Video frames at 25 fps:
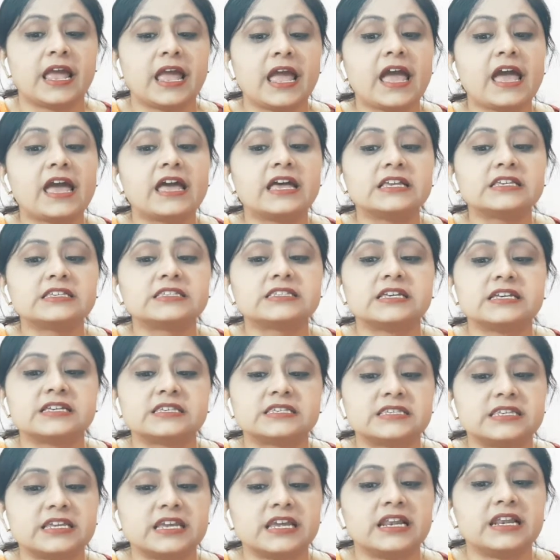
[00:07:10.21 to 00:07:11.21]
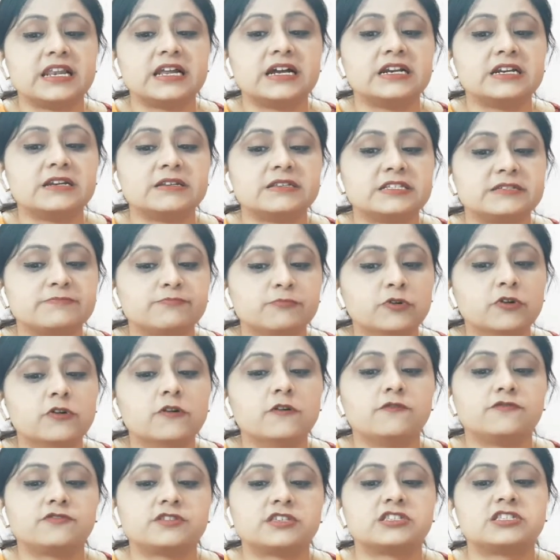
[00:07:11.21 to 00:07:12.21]
as the sailor
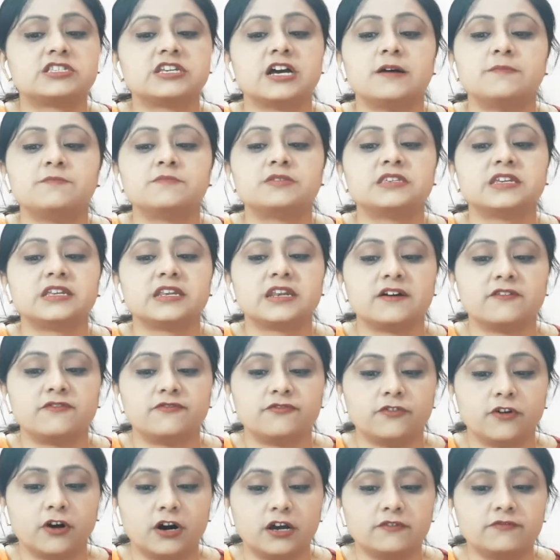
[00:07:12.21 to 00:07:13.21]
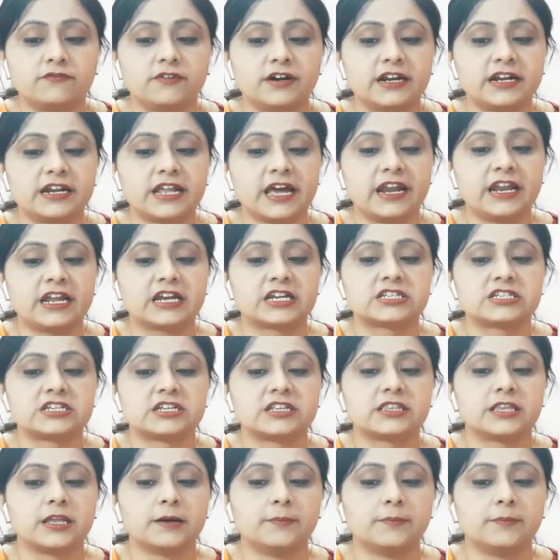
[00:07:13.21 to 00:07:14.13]
jumps in a forward direction,